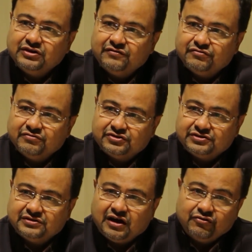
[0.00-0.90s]
to the
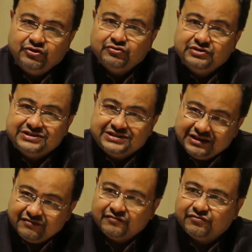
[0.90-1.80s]
information? How do you
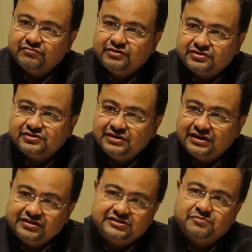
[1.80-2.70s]
receive information
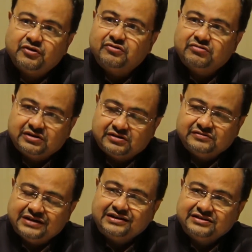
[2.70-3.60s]
and respond to
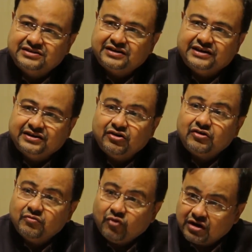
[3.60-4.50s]
it? That is the key,
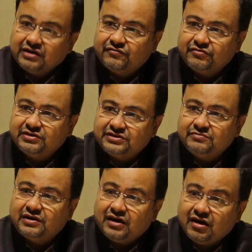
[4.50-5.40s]
not what
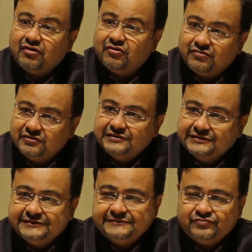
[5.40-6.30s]
information, but how.
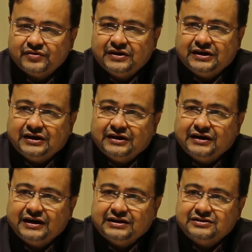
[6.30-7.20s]

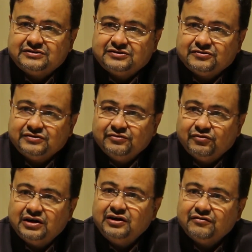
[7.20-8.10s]
And so the
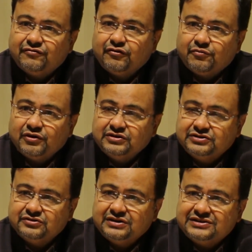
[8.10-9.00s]
world of
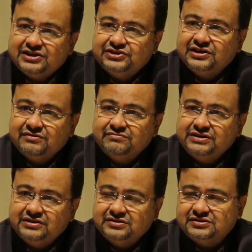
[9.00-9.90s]
4.0 essentially
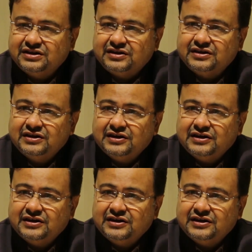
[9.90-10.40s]
means that